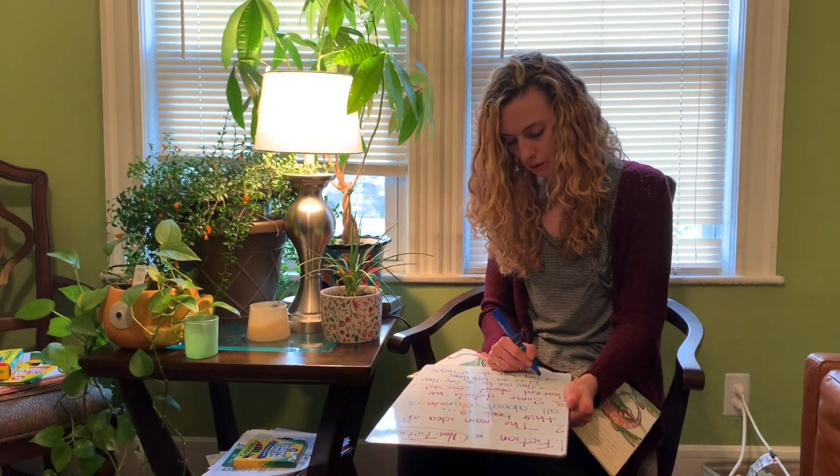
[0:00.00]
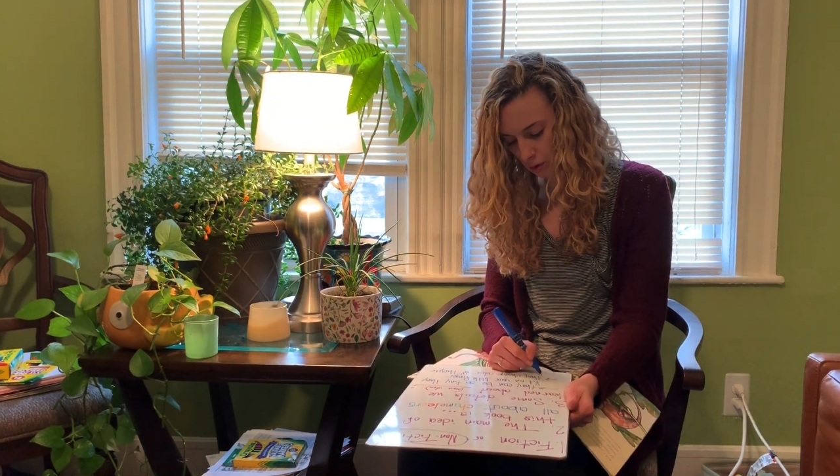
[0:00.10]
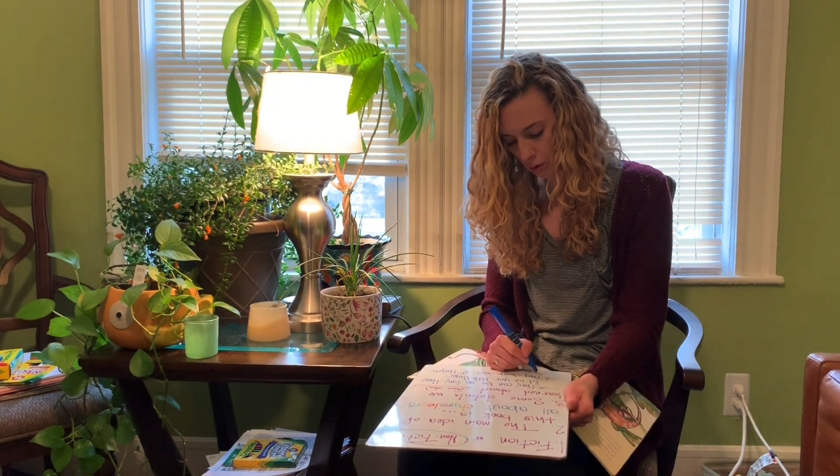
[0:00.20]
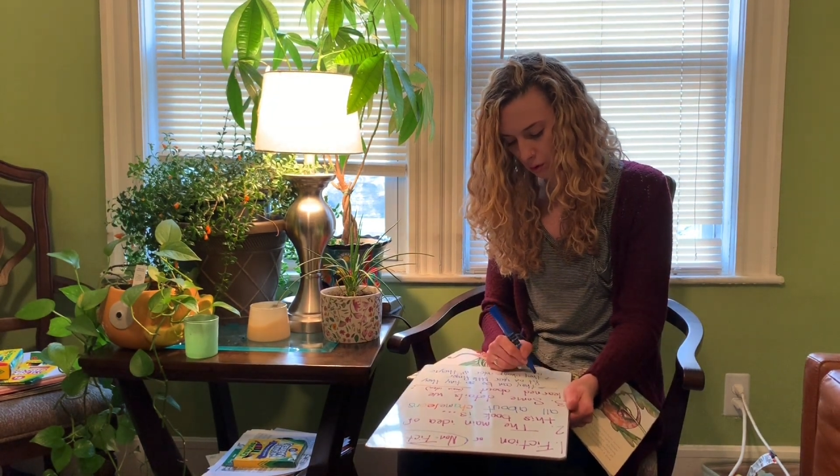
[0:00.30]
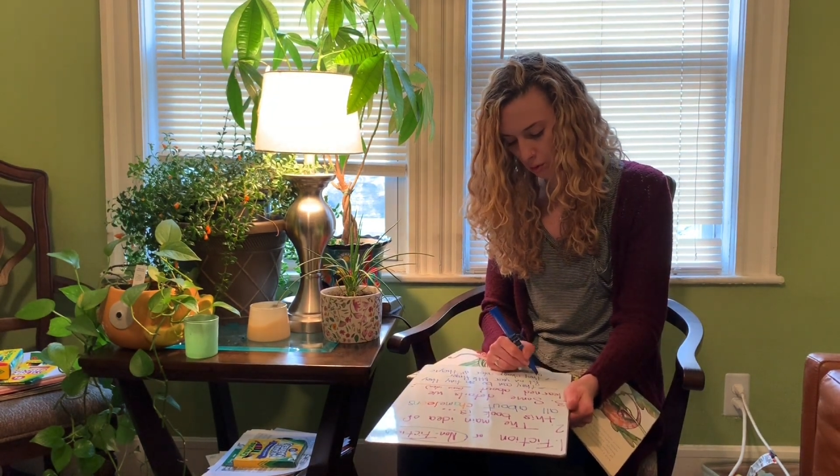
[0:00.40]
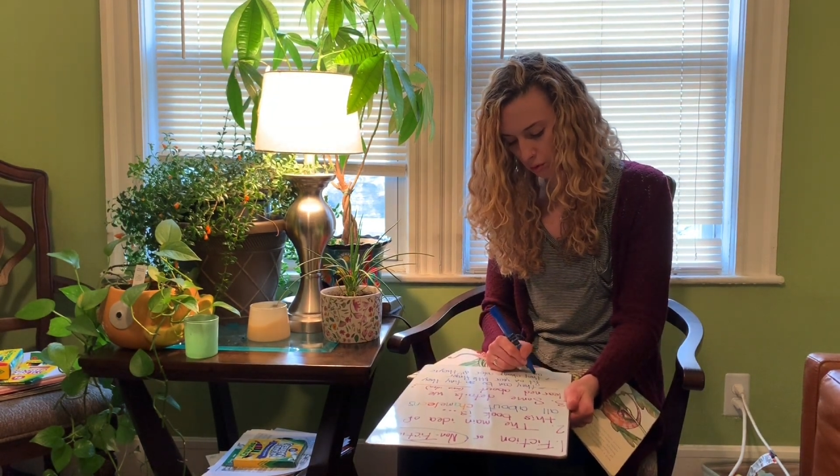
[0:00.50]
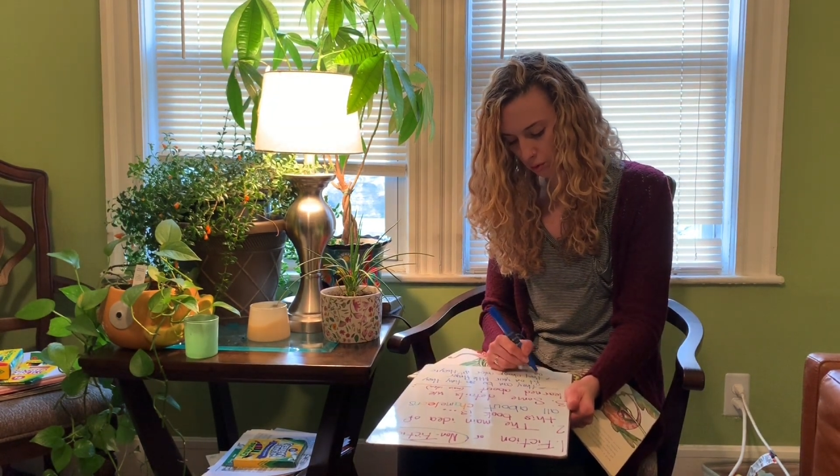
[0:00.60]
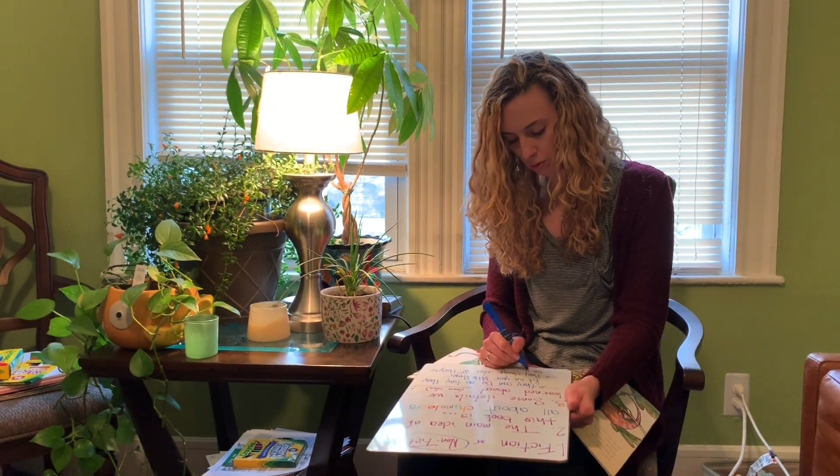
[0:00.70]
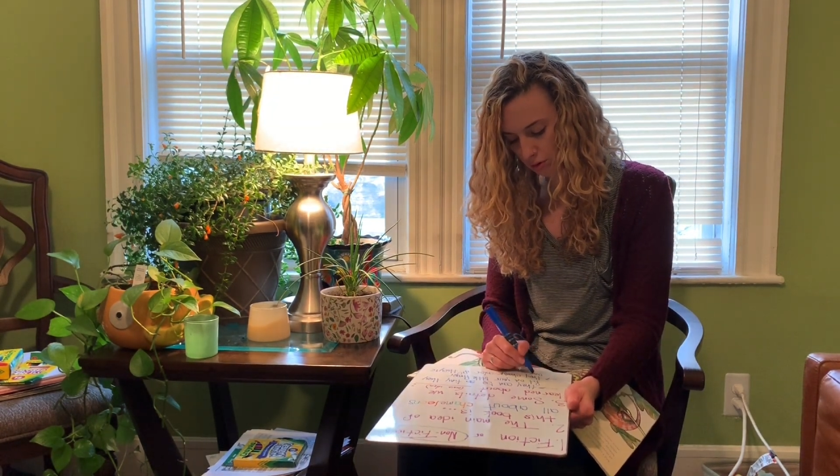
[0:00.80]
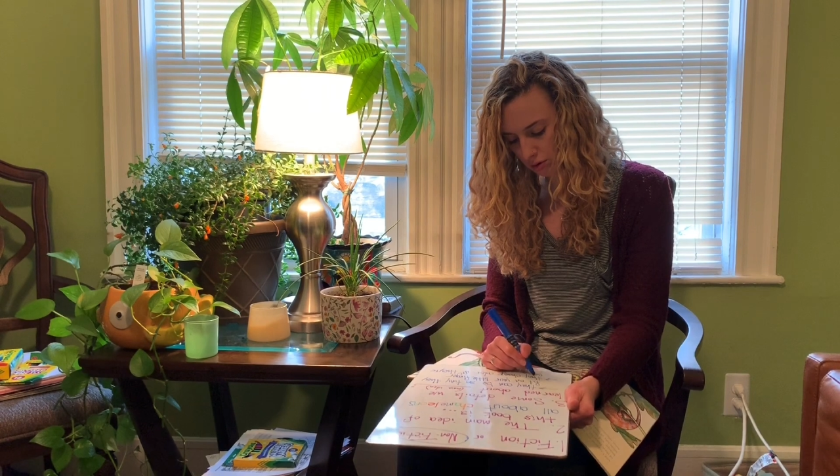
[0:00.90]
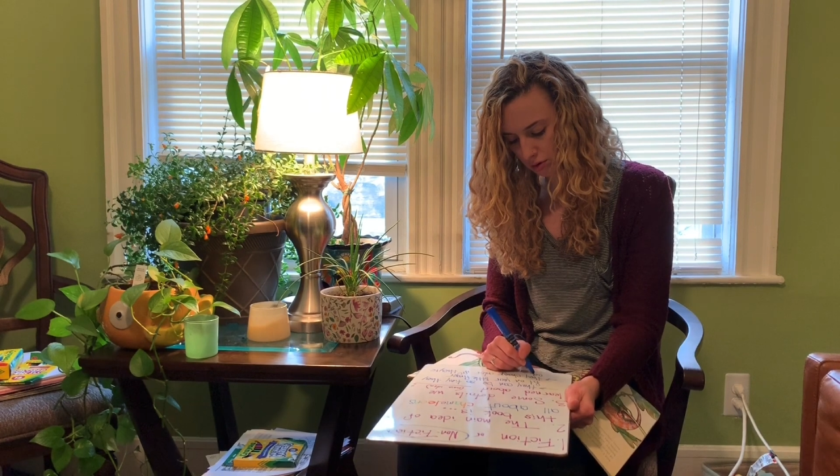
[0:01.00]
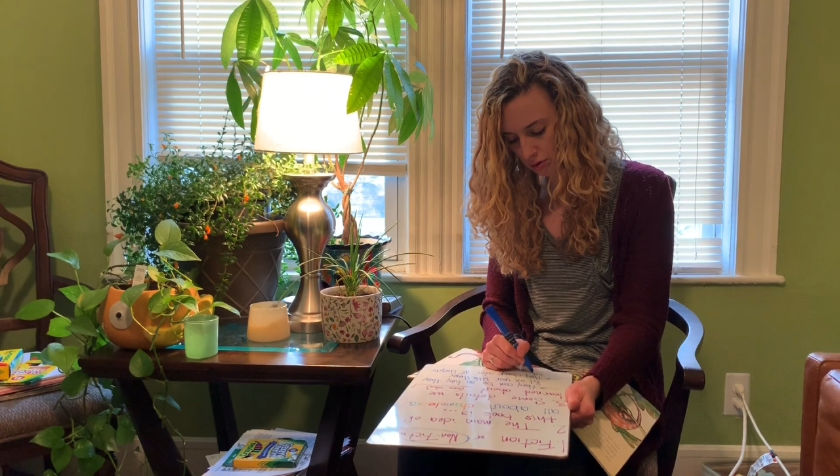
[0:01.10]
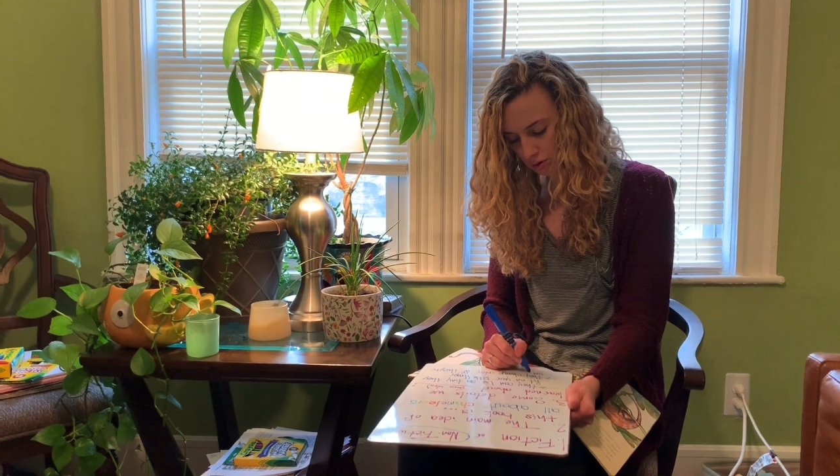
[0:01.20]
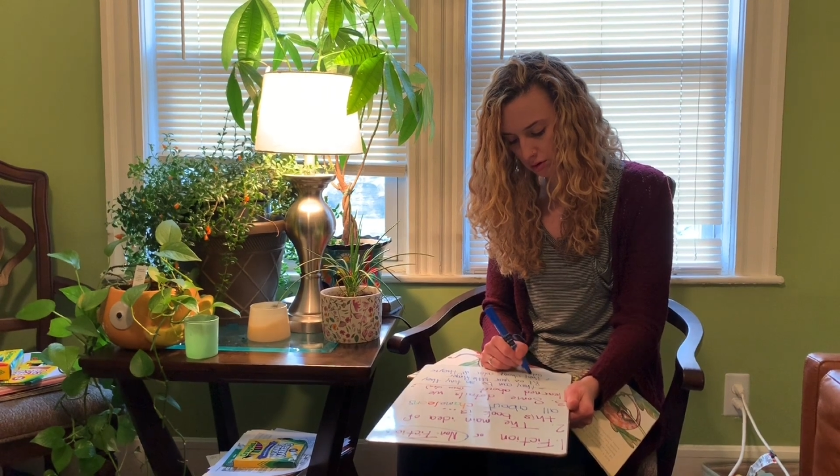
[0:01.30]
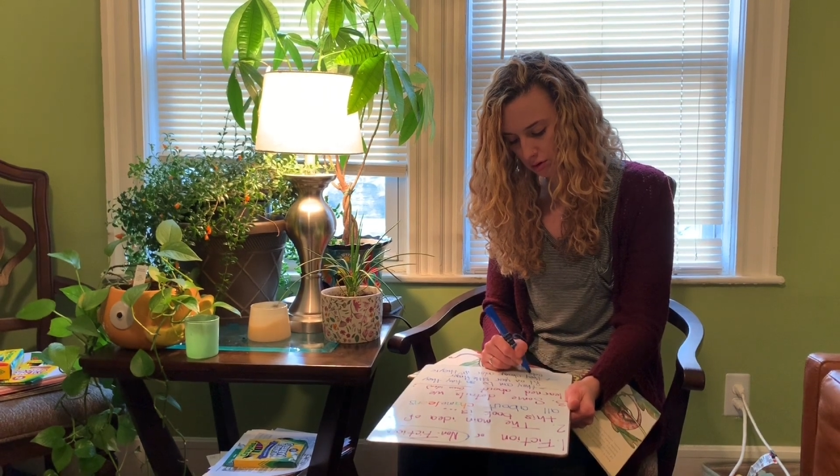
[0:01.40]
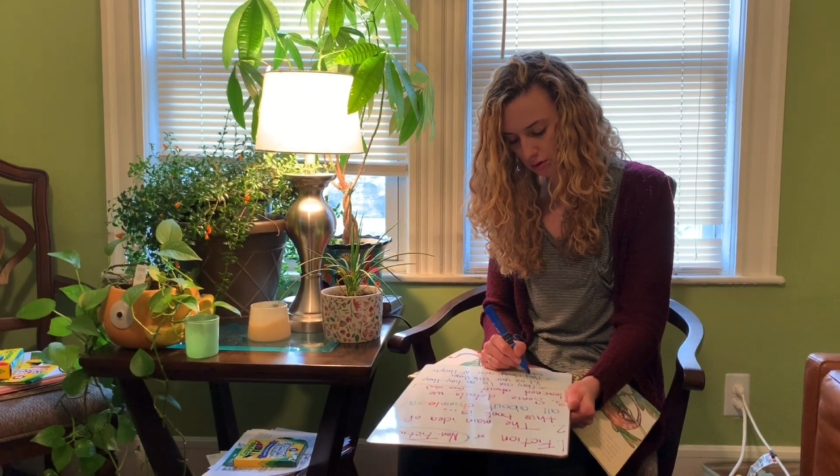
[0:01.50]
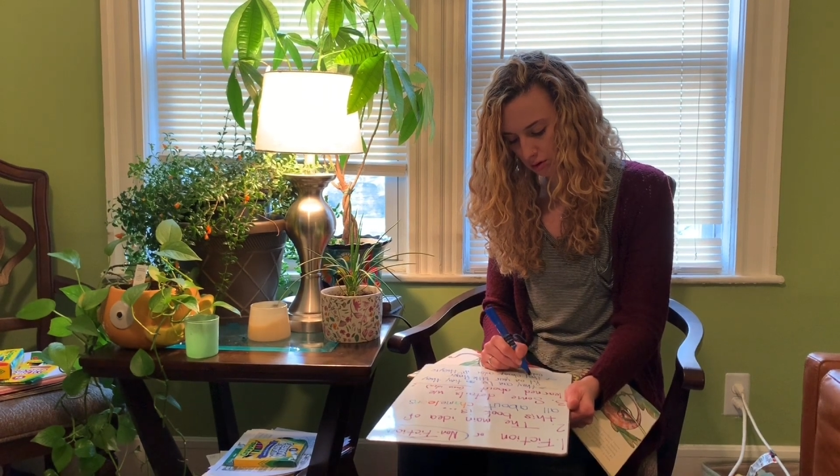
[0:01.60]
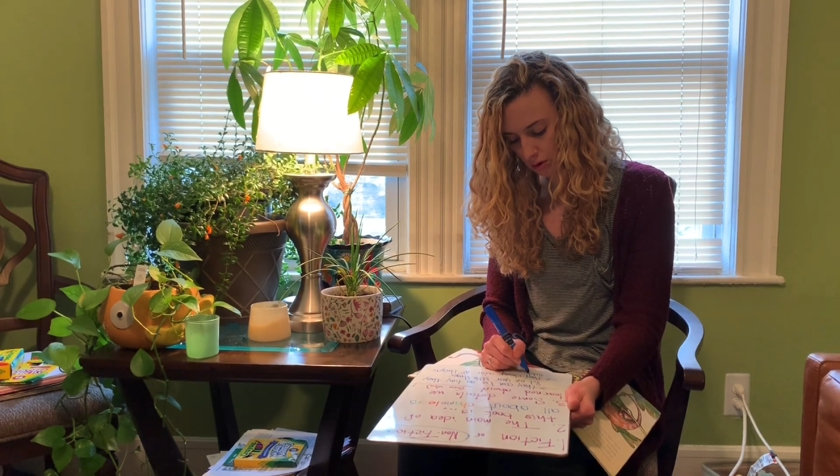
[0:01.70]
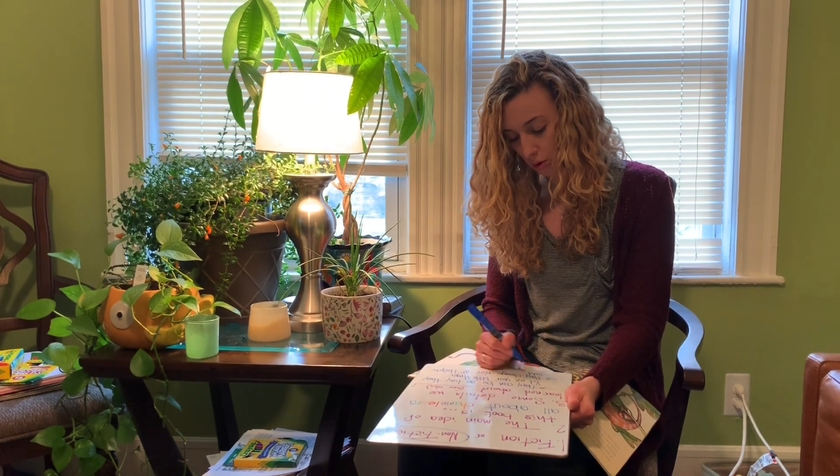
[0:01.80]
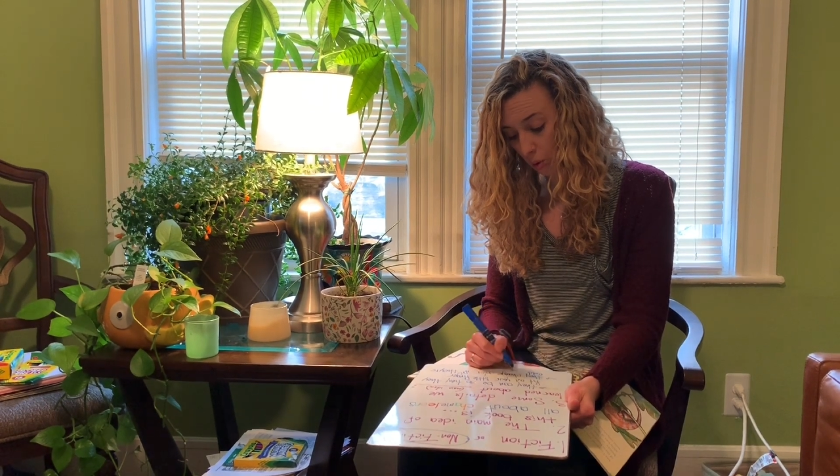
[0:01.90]
Cold
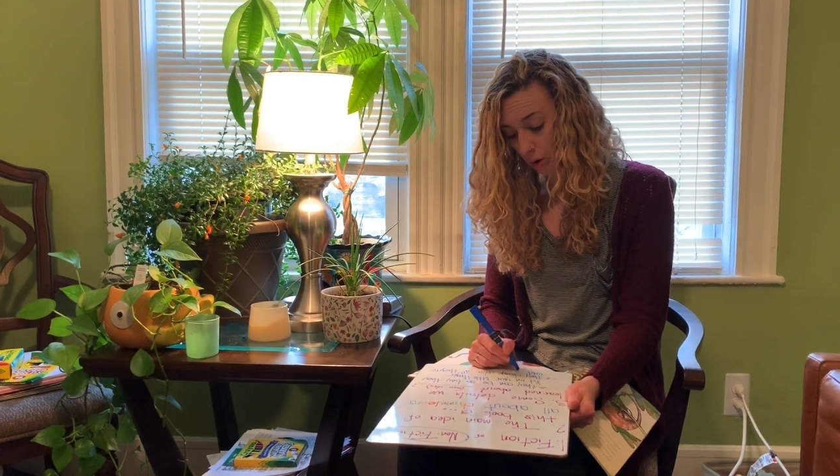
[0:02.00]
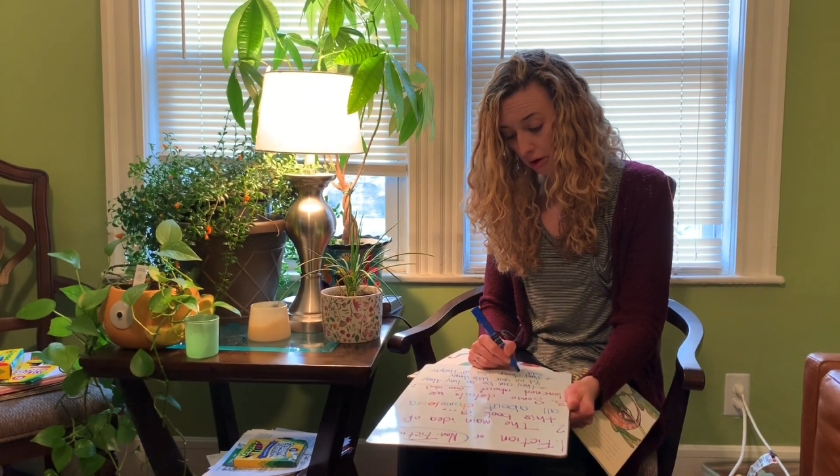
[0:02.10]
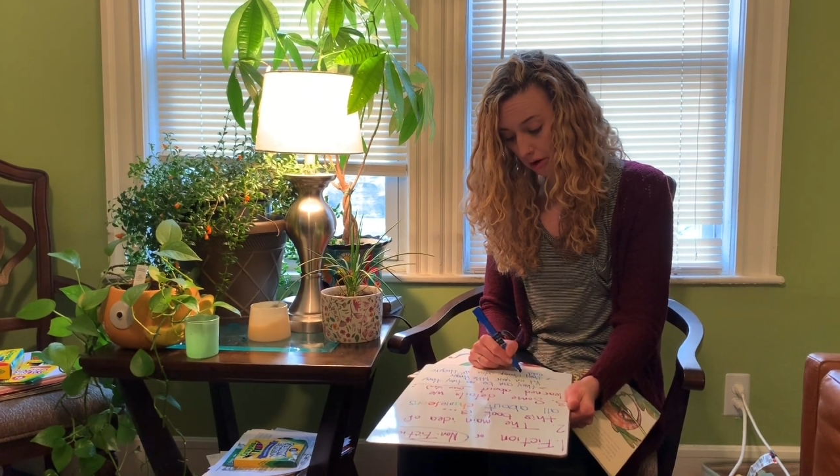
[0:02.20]
or